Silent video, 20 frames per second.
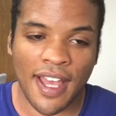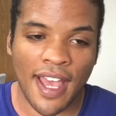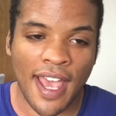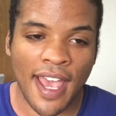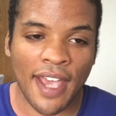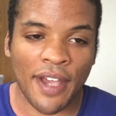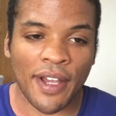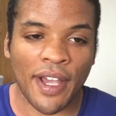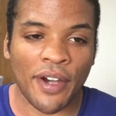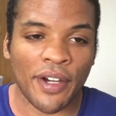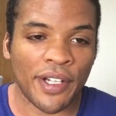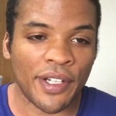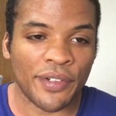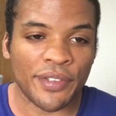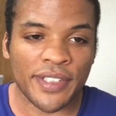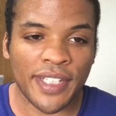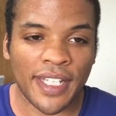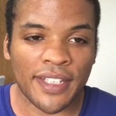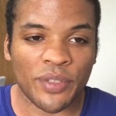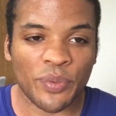I
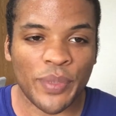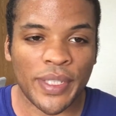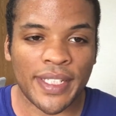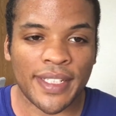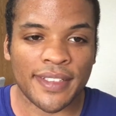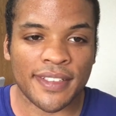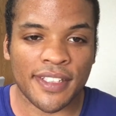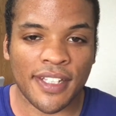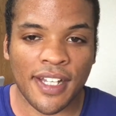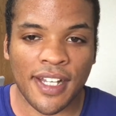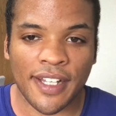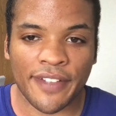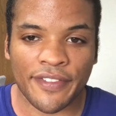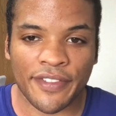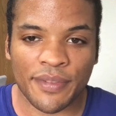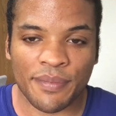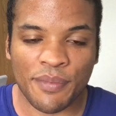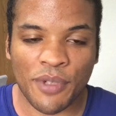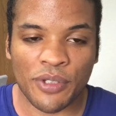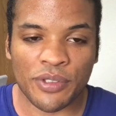only had the weekends
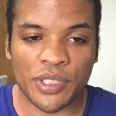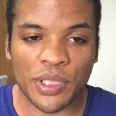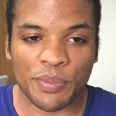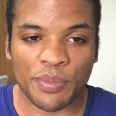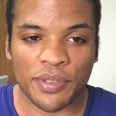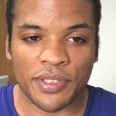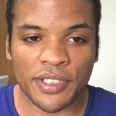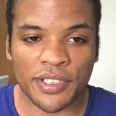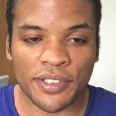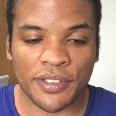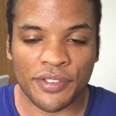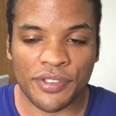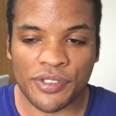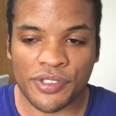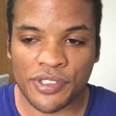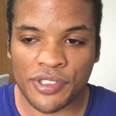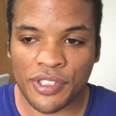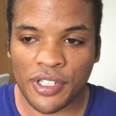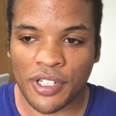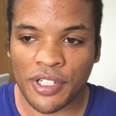off. Most people do.
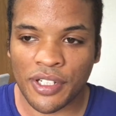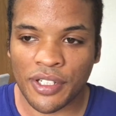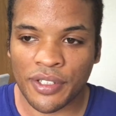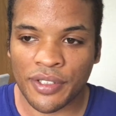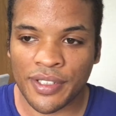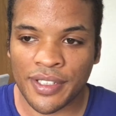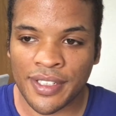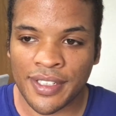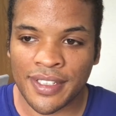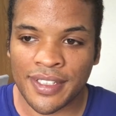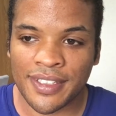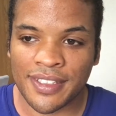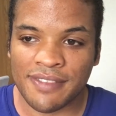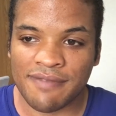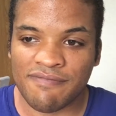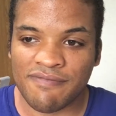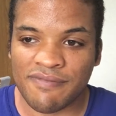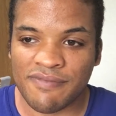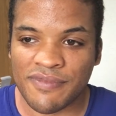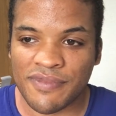So
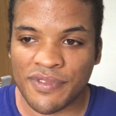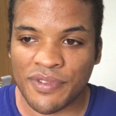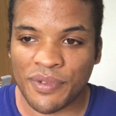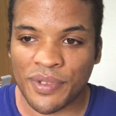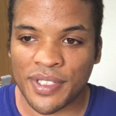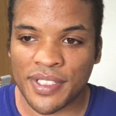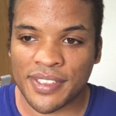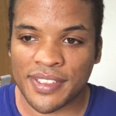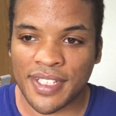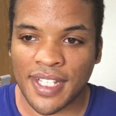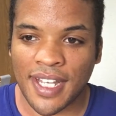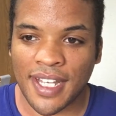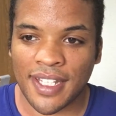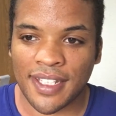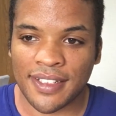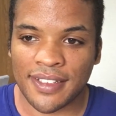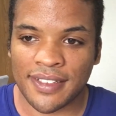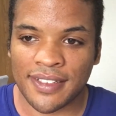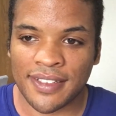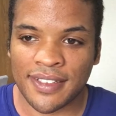what is
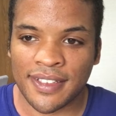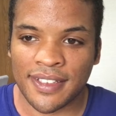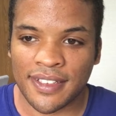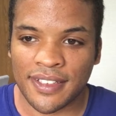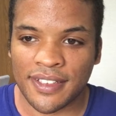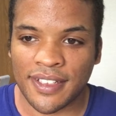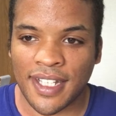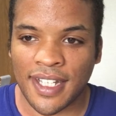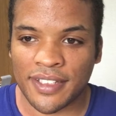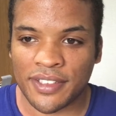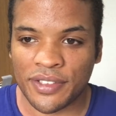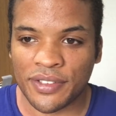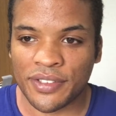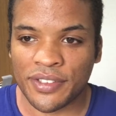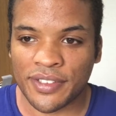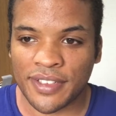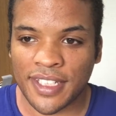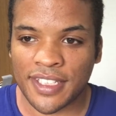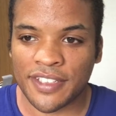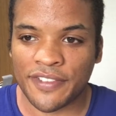that? At
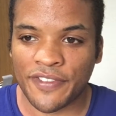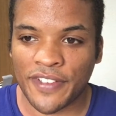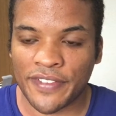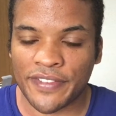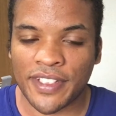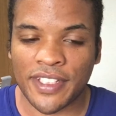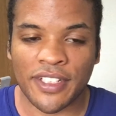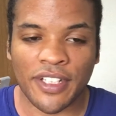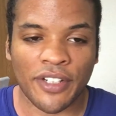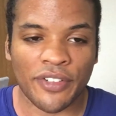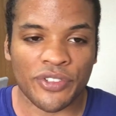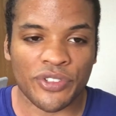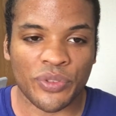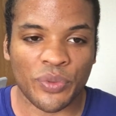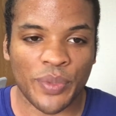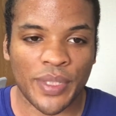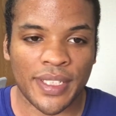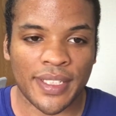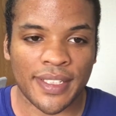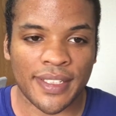$200, that's $50 a
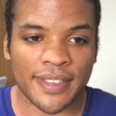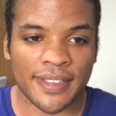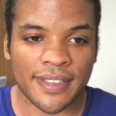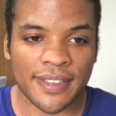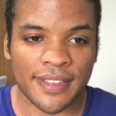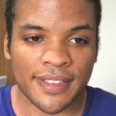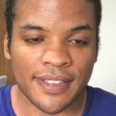weekend.